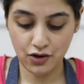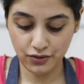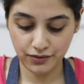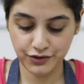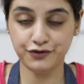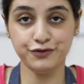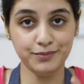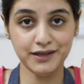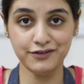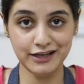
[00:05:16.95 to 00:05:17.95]
Now you
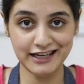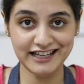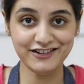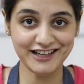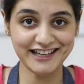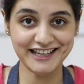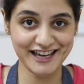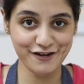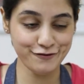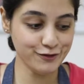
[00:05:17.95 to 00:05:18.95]
have to be really
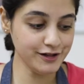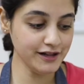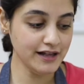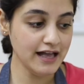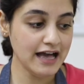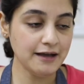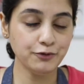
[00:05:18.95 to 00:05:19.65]
really careful.